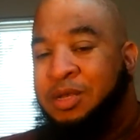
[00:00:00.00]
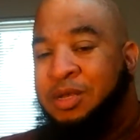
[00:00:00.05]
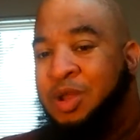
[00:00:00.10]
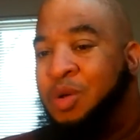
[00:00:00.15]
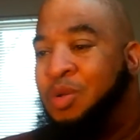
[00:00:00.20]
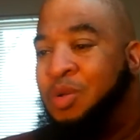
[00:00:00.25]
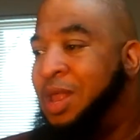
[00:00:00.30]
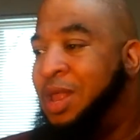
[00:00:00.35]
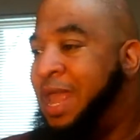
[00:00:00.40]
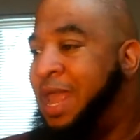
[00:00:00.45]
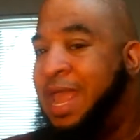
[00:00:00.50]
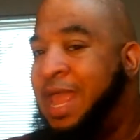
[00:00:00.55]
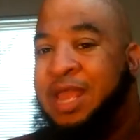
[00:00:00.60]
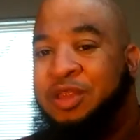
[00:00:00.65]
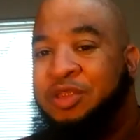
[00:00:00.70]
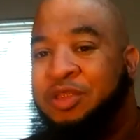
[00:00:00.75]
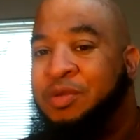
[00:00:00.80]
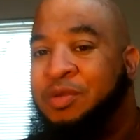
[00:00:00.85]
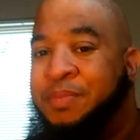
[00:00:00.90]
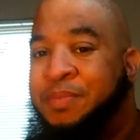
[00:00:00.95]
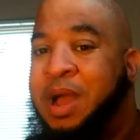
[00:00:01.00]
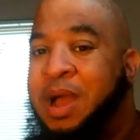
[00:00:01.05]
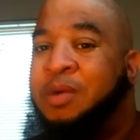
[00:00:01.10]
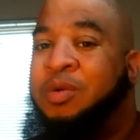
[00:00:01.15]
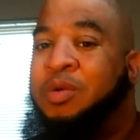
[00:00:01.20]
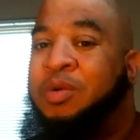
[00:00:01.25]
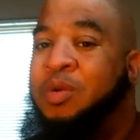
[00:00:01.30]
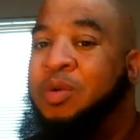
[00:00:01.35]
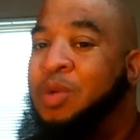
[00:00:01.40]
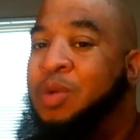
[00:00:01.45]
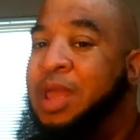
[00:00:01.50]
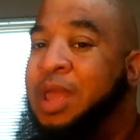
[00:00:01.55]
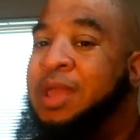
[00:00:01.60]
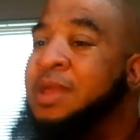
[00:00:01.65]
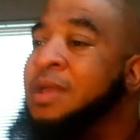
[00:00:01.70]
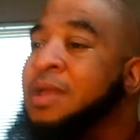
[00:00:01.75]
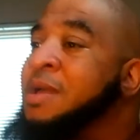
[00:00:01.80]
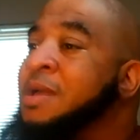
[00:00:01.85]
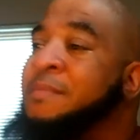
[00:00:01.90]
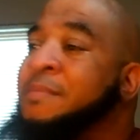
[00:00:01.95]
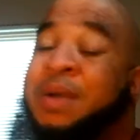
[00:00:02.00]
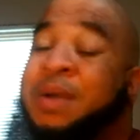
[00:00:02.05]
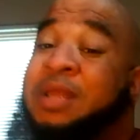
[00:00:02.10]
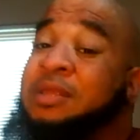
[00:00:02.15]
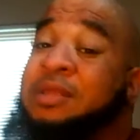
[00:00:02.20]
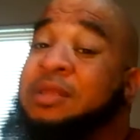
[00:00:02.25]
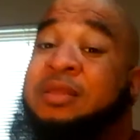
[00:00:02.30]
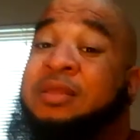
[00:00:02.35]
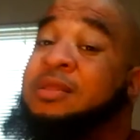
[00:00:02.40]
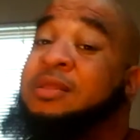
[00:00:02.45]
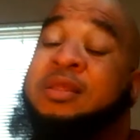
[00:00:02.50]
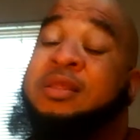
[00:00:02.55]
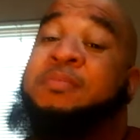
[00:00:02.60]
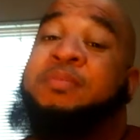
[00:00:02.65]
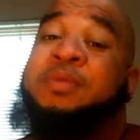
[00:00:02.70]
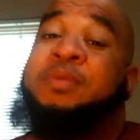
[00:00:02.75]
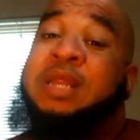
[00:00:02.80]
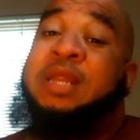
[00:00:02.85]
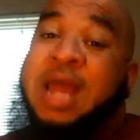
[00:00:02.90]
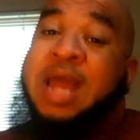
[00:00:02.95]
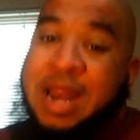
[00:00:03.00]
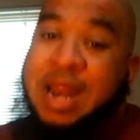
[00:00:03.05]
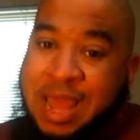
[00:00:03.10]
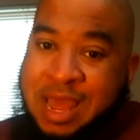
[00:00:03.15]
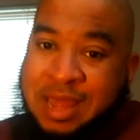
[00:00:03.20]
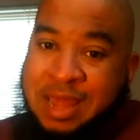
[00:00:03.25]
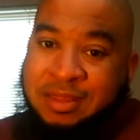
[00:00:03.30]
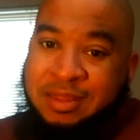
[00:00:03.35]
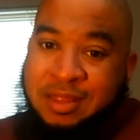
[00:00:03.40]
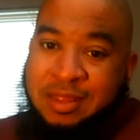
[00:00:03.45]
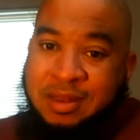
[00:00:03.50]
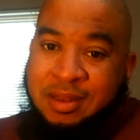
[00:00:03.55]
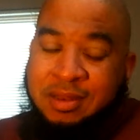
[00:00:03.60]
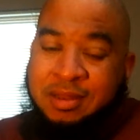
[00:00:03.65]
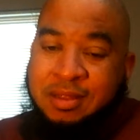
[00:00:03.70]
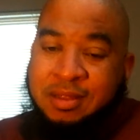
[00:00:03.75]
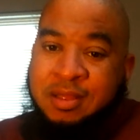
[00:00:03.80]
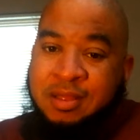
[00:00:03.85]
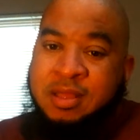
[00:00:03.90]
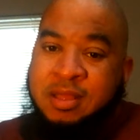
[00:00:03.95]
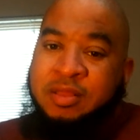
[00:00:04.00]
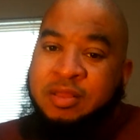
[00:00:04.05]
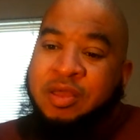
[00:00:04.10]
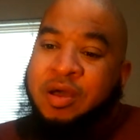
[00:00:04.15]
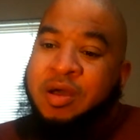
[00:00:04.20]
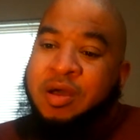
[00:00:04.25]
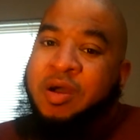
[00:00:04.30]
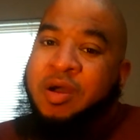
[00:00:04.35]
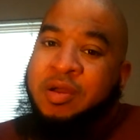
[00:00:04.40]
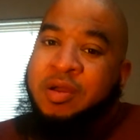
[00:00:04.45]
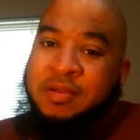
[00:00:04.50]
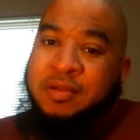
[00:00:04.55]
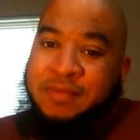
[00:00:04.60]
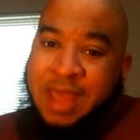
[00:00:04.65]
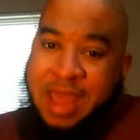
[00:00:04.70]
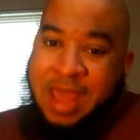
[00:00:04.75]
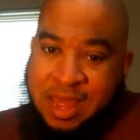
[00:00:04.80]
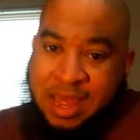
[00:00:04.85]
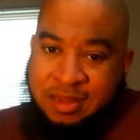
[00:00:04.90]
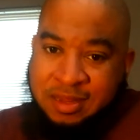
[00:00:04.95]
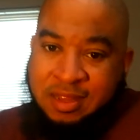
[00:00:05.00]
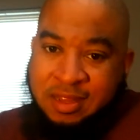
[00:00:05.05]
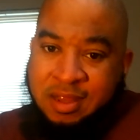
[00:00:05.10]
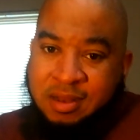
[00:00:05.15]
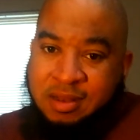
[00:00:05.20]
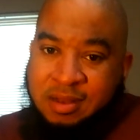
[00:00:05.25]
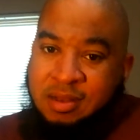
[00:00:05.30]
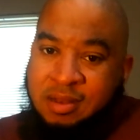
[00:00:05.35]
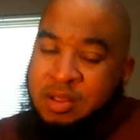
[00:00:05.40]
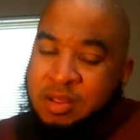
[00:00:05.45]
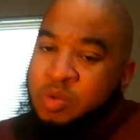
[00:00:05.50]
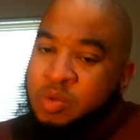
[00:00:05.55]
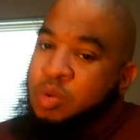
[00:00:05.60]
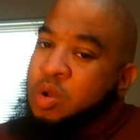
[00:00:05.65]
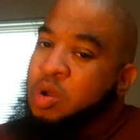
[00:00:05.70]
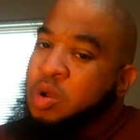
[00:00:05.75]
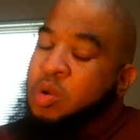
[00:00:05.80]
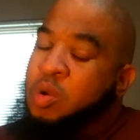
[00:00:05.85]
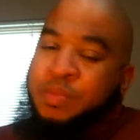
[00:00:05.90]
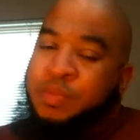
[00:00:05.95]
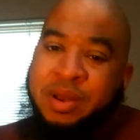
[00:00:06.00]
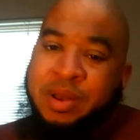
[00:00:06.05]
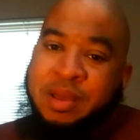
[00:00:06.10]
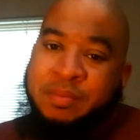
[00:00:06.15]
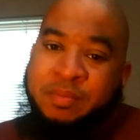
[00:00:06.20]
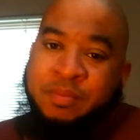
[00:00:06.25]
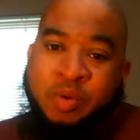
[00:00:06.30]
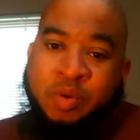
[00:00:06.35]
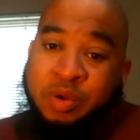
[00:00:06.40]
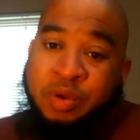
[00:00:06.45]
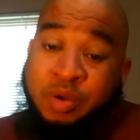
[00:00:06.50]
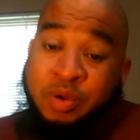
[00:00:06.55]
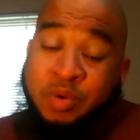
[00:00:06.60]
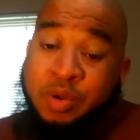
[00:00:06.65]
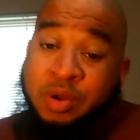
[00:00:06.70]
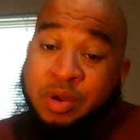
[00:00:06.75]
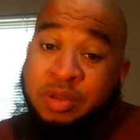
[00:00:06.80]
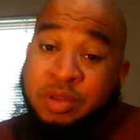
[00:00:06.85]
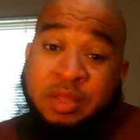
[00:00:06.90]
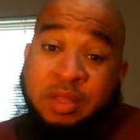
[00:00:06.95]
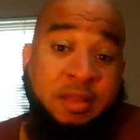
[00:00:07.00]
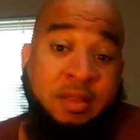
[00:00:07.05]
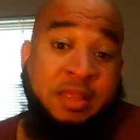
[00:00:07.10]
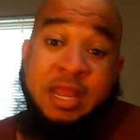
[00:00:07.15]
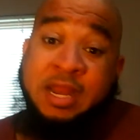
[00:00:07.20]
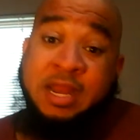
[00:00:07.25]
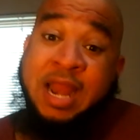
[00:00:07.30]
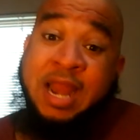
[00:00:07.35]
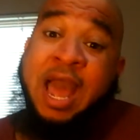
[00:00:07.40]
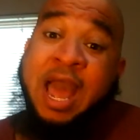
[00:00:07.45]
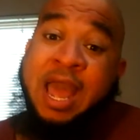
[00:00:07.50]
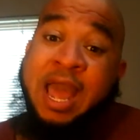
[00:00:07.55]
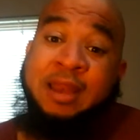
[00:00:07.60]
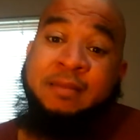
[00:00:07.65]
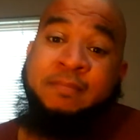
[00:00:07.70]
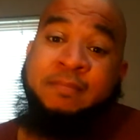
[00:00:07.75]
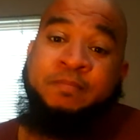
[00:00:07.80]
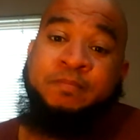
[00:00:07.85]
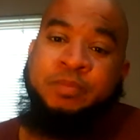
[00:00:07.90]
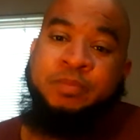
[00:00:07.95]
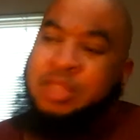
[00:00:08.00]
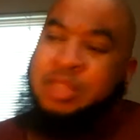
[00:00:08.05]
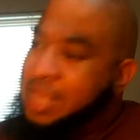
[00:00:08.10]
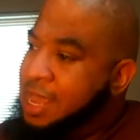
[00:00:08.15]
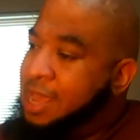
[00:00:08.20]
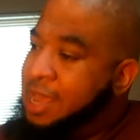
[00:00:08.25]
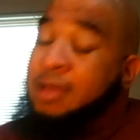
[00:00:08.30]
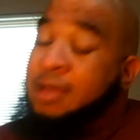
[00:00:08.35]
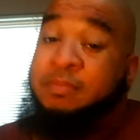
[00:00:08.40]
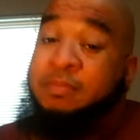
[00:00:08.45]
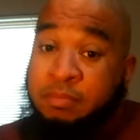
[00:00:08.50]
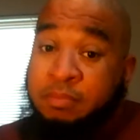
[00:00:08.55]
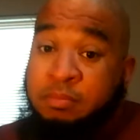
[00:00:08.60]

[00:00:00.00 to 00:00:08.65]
Don't hand your power away by just simply not asking. The art of asking will open up more doors than not. Yeah.